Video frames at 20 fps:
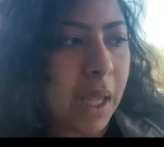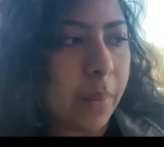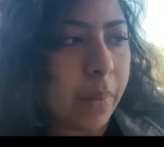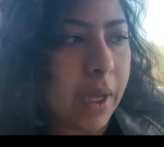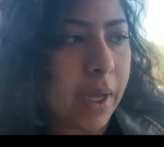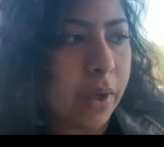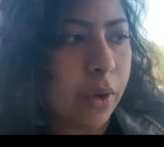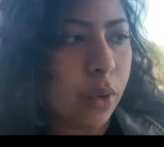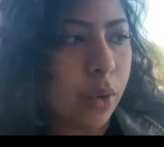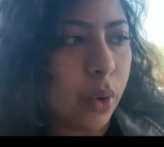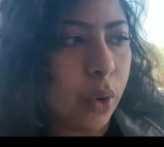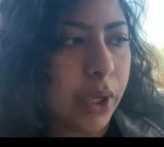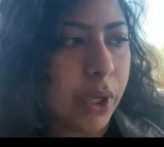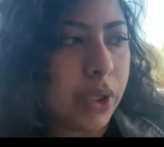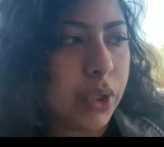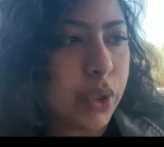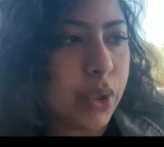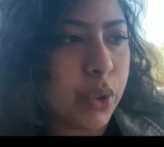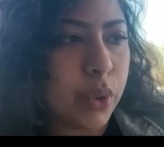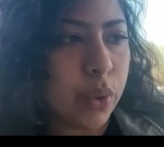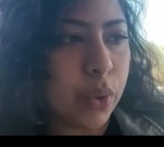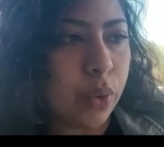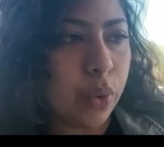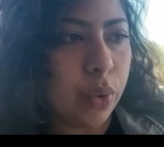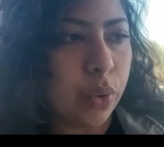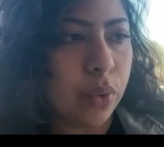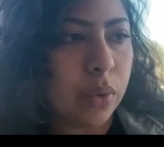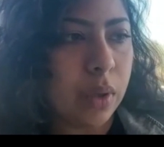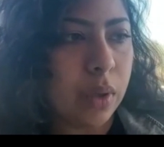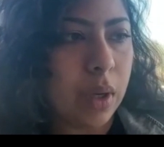I going
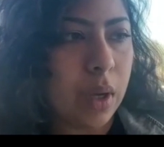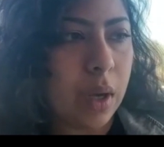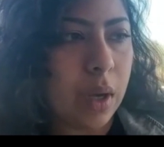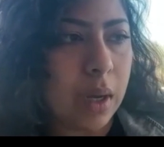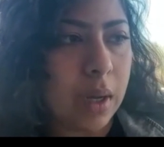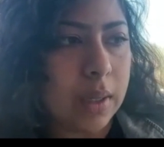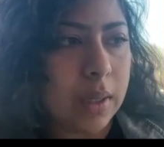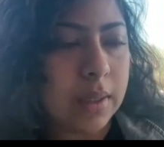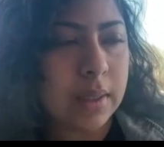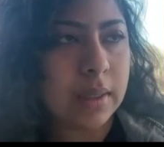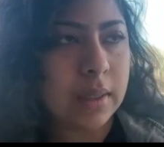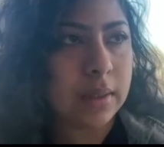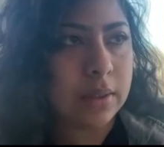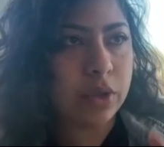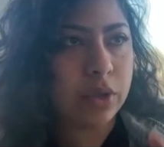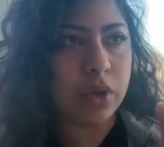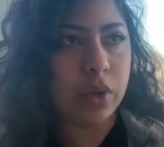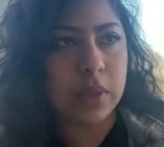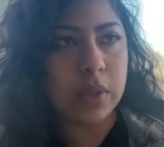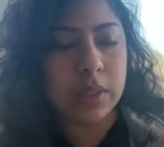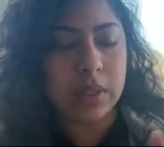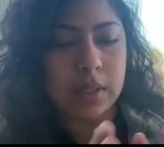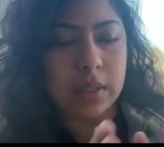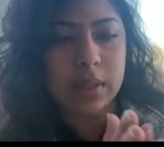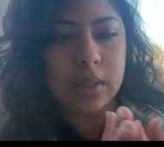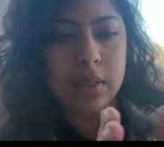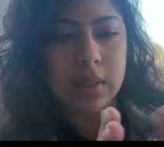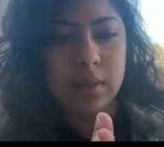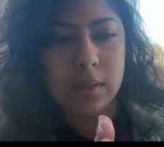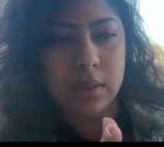to so
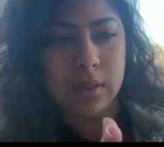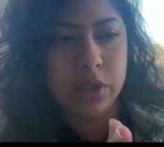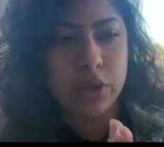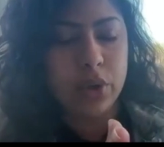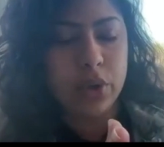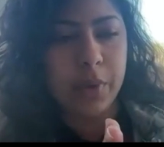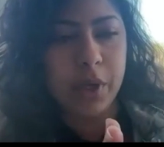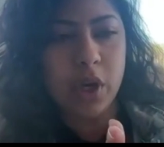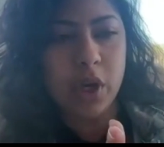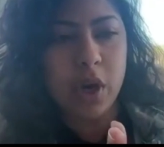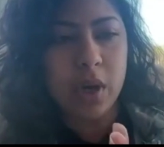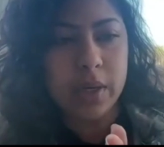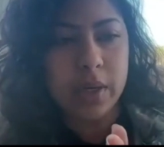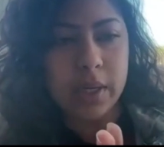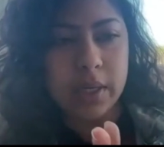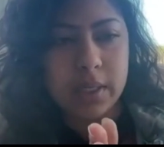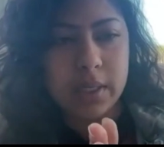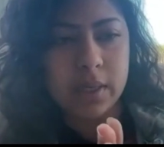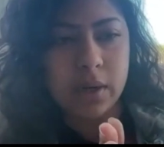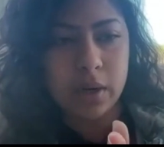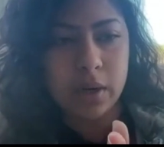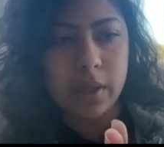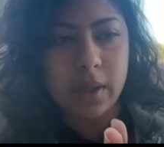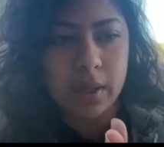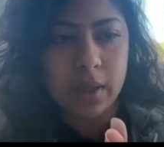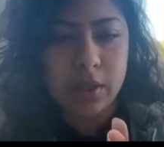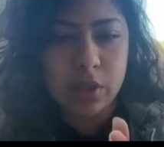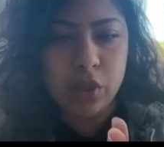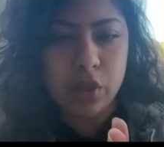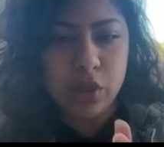in the streaming context, are
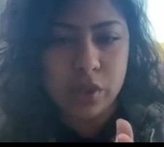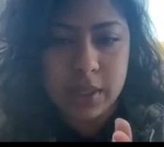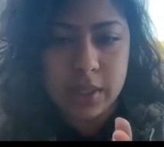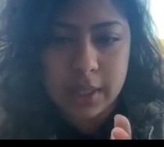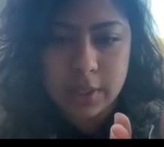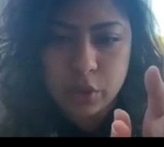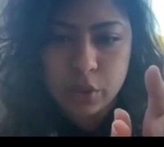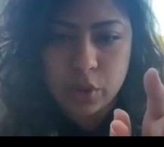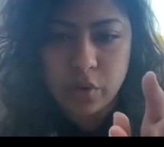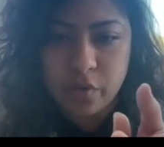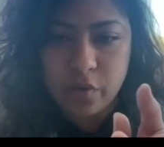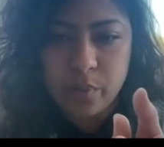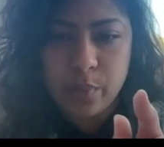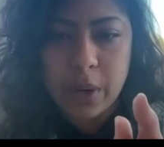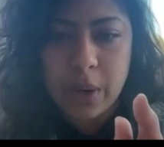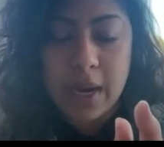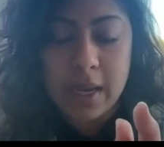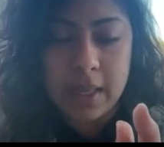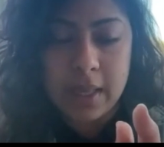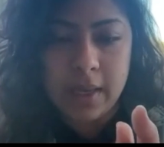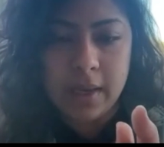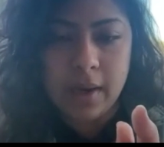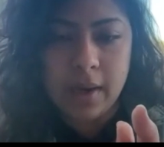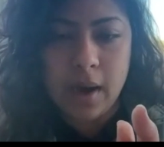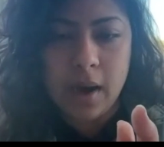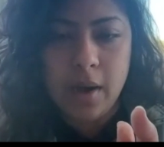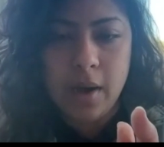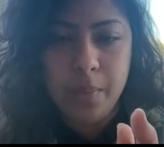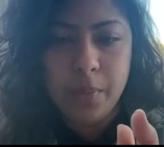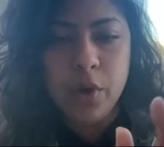things just like sort of piling
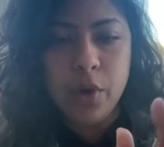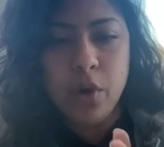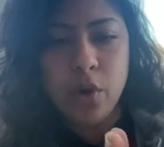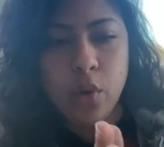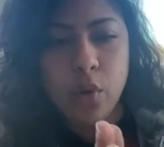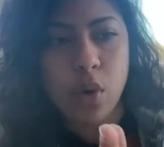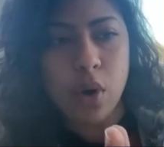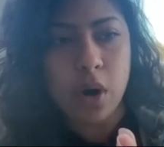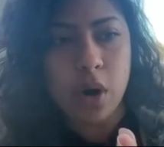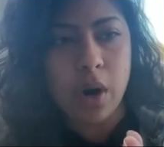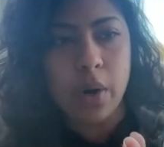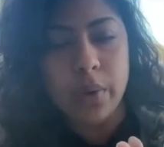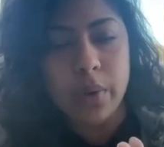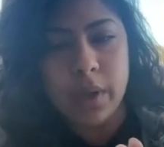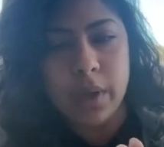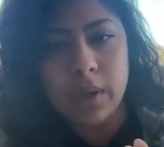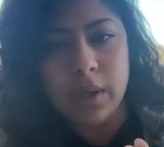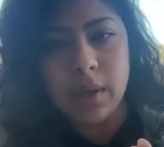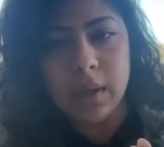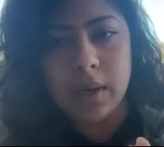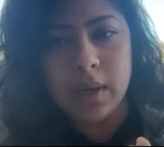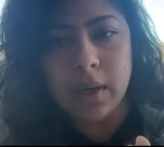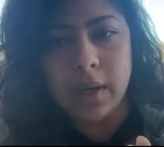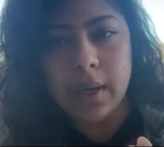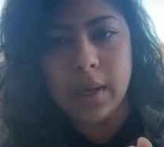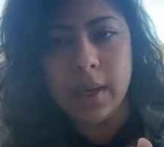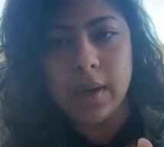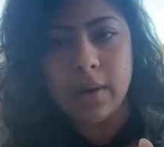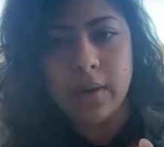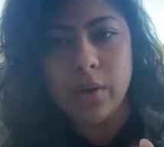up, or are we gonna
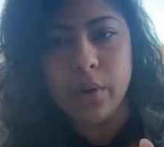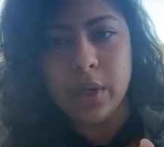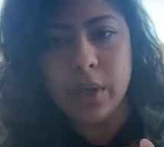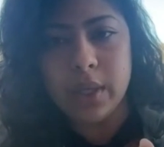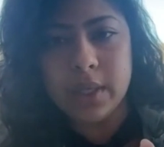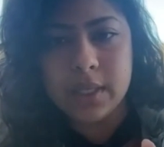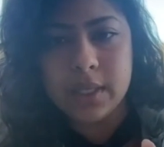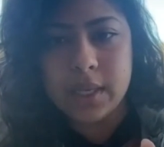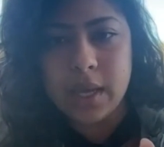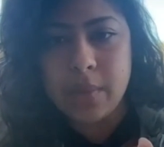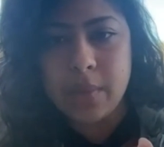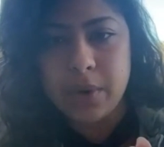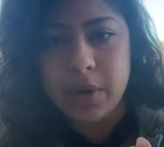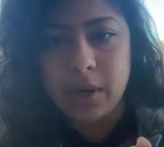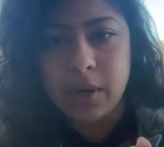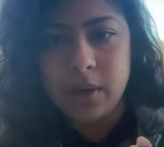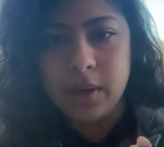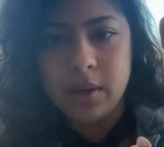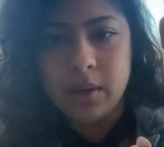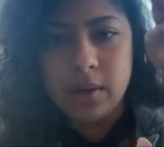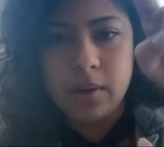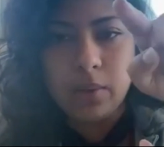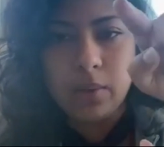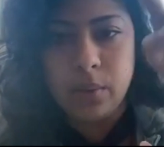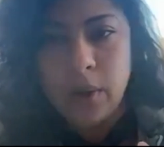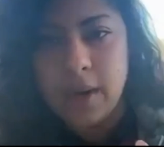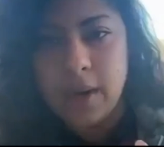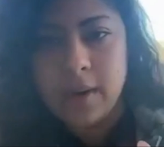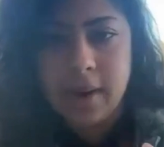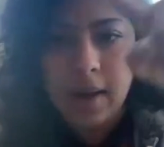get, okay, this is happening
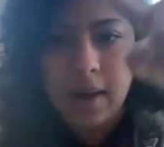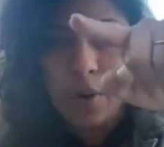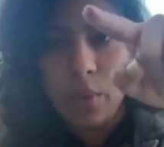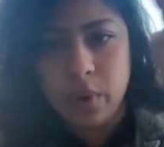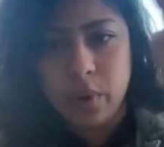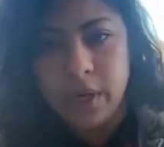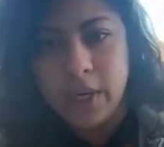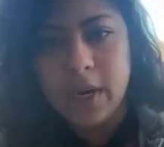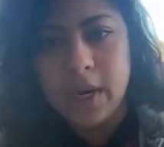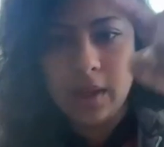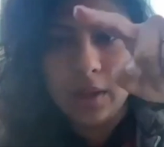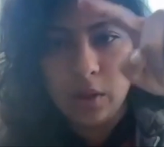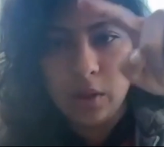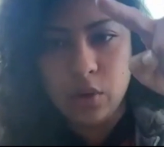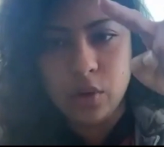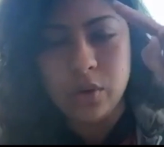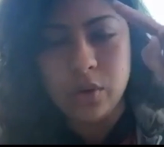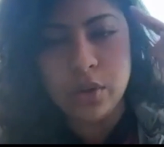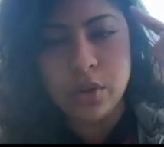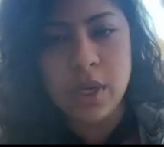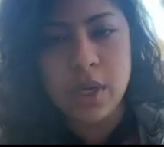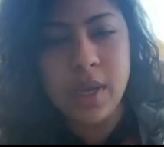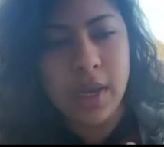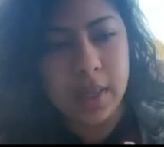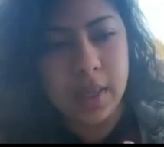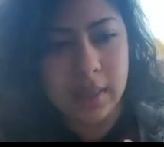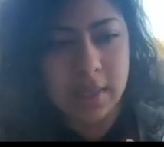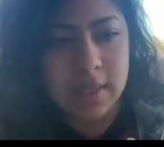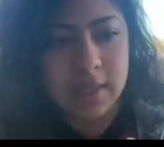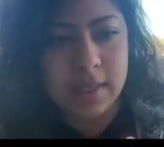right now, we're getting those,
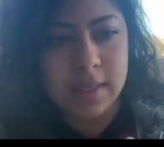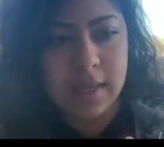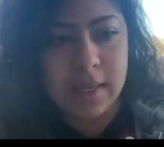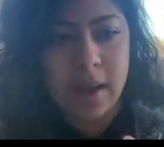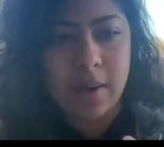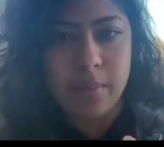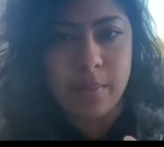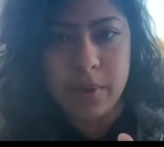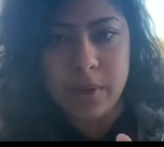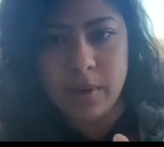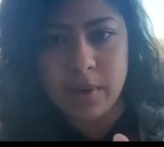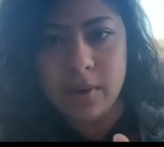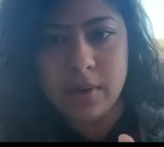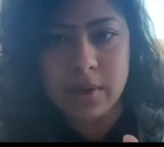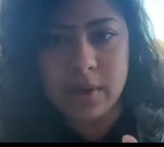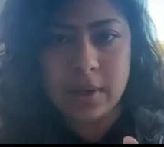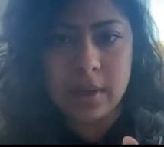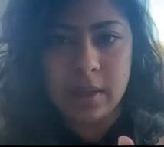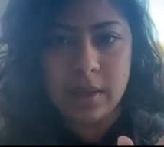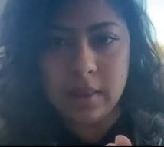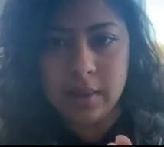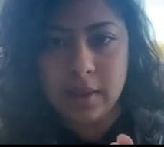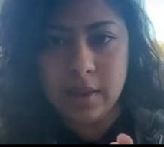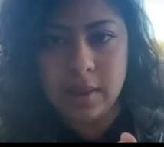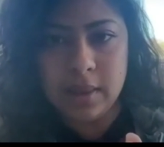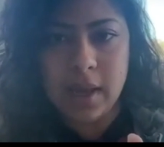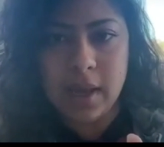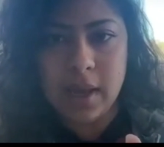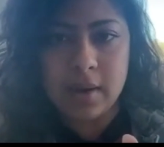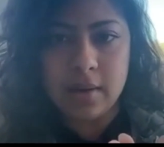and this has happened
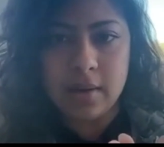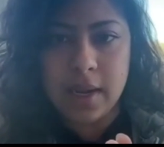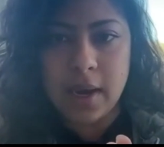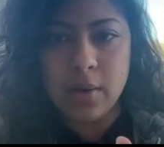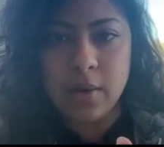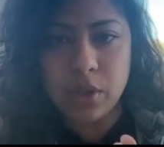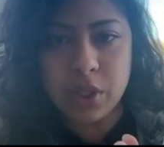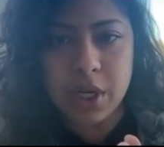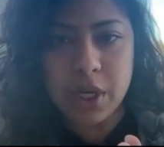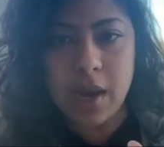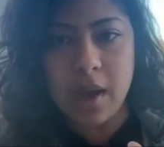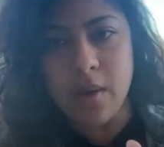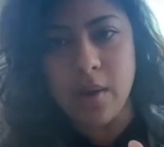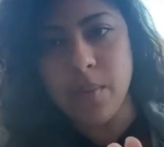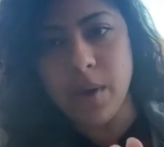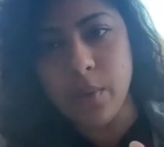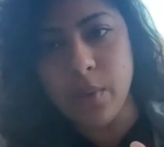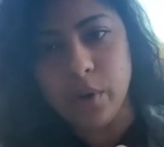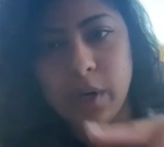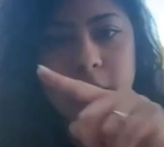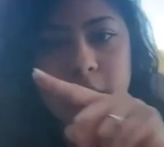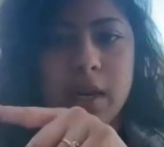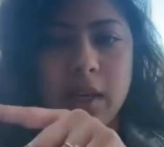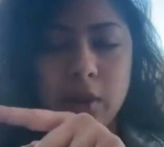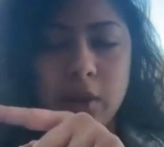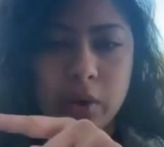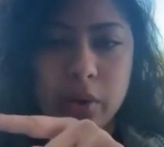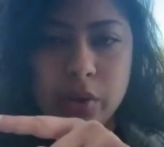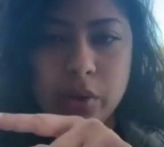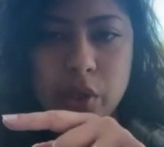in that downtime, and we're
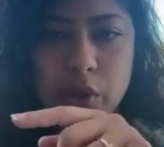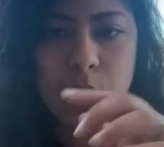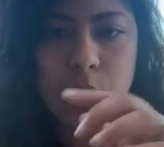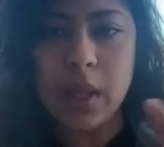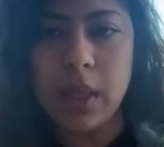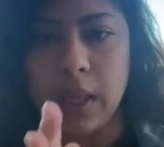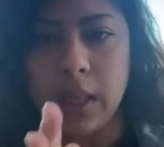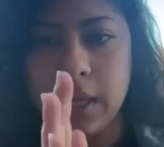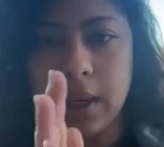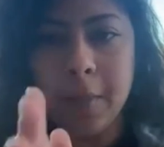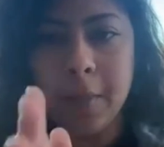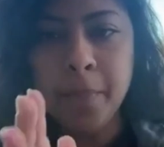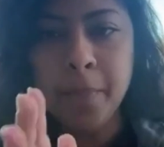getting those as well? Like,